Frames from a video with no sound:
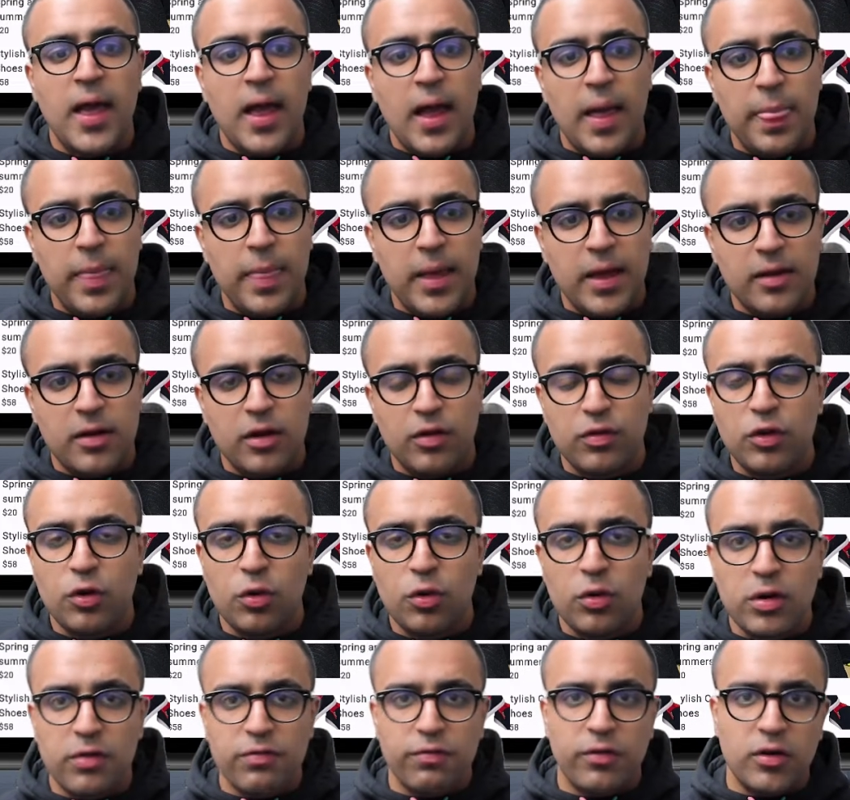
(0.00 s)
And then the
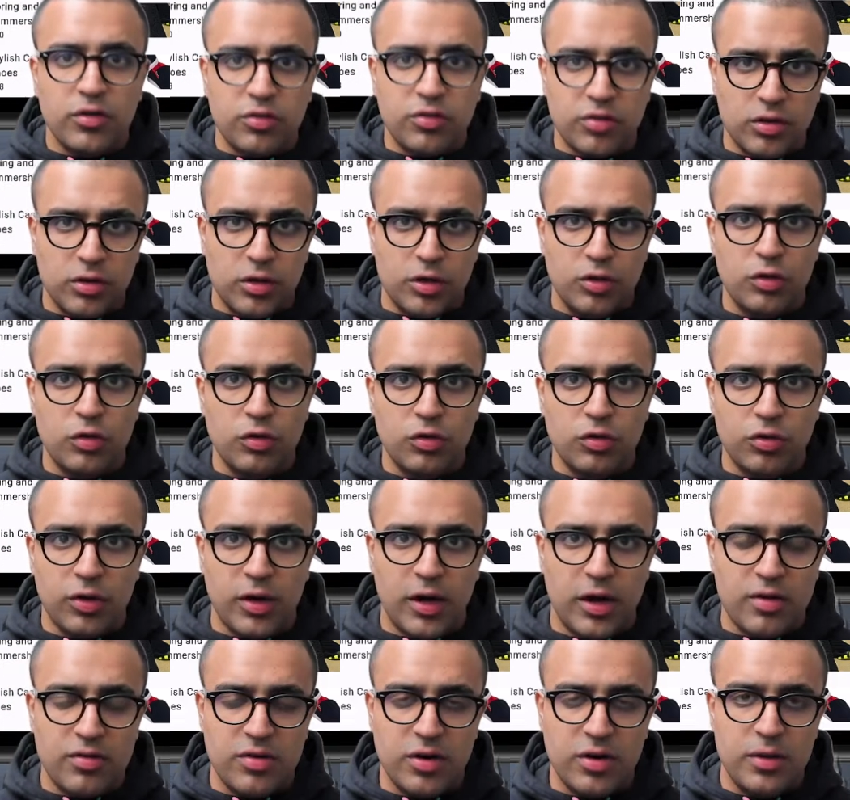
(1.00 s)
only function that you should
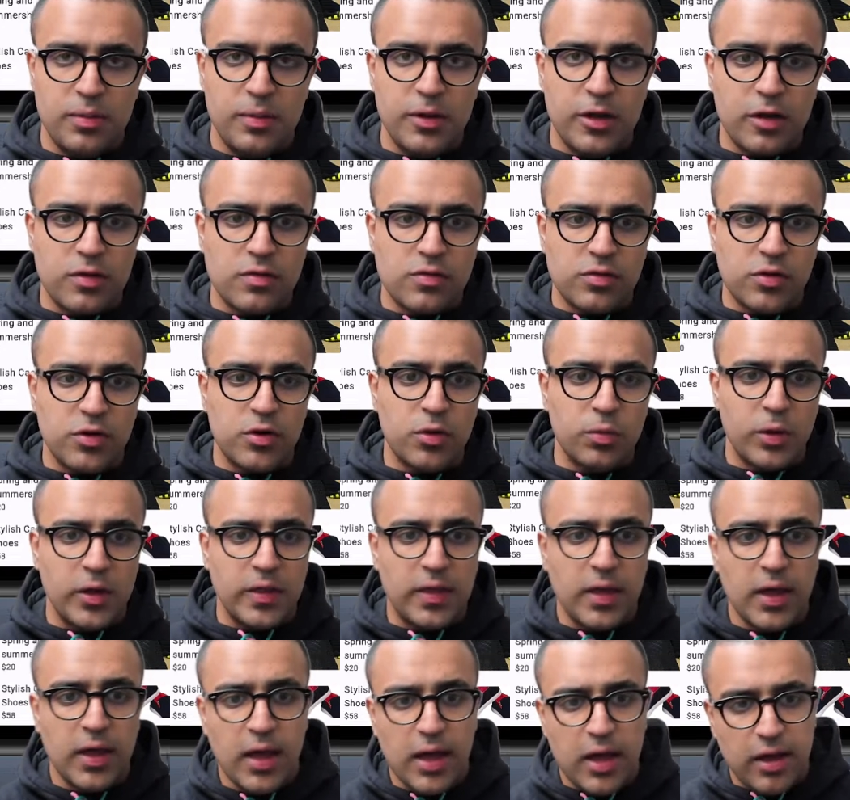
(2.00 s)
actually be concerned
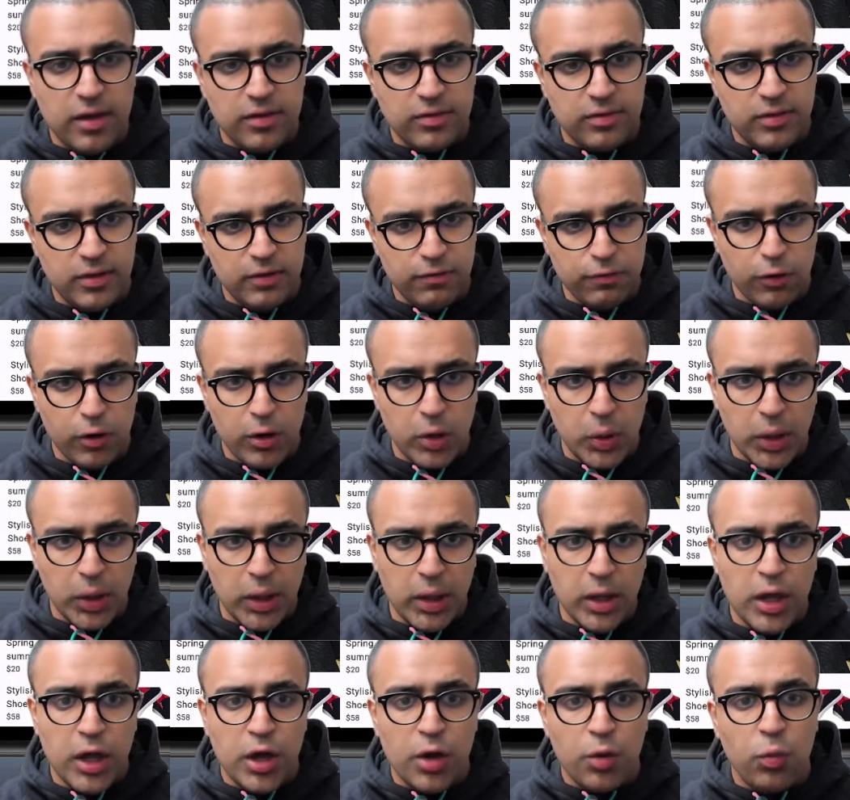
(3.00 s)
with is the
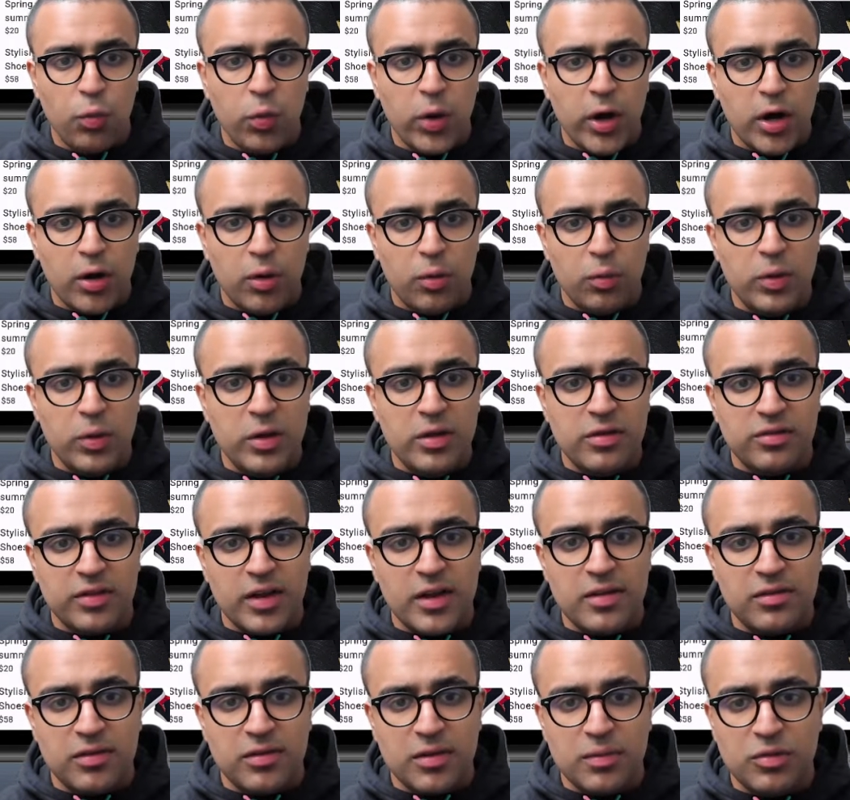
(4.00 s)
following, where we
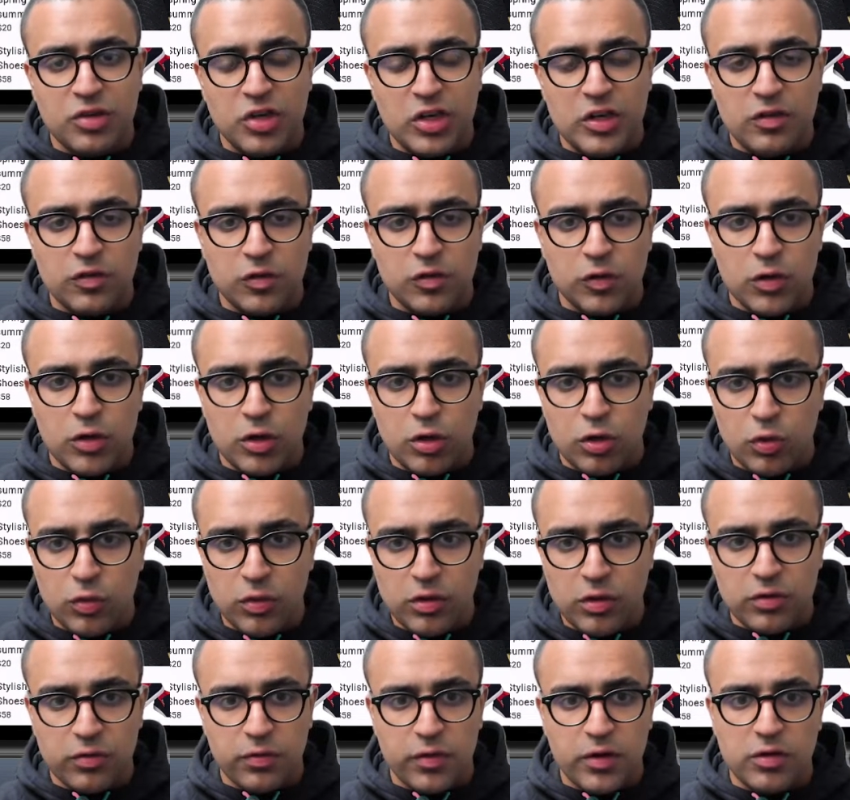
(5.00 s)
send some JSON to
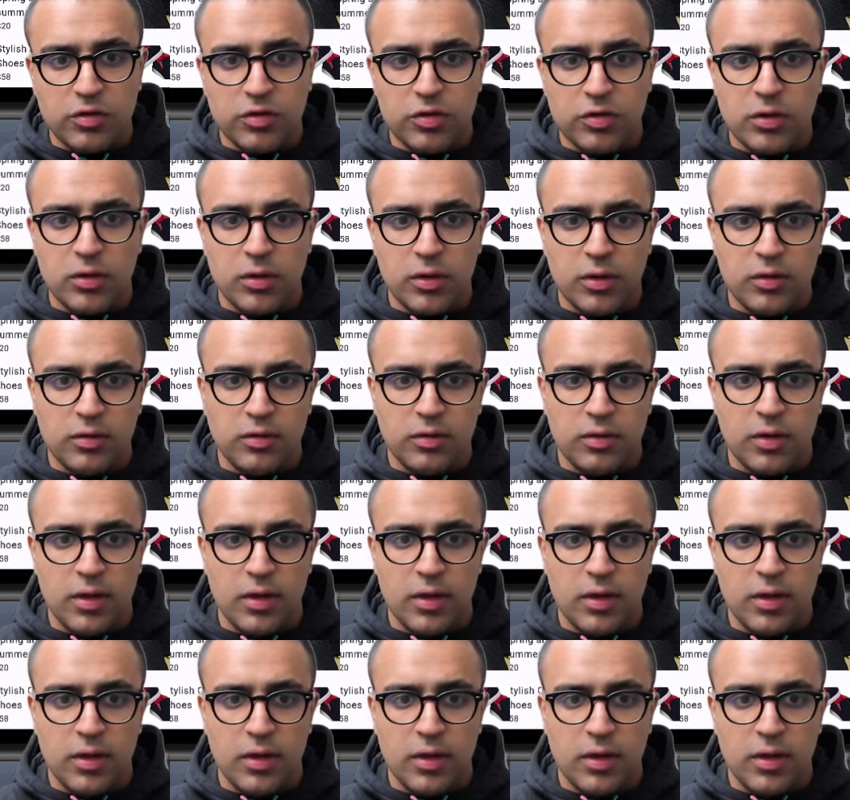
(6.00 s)
this function.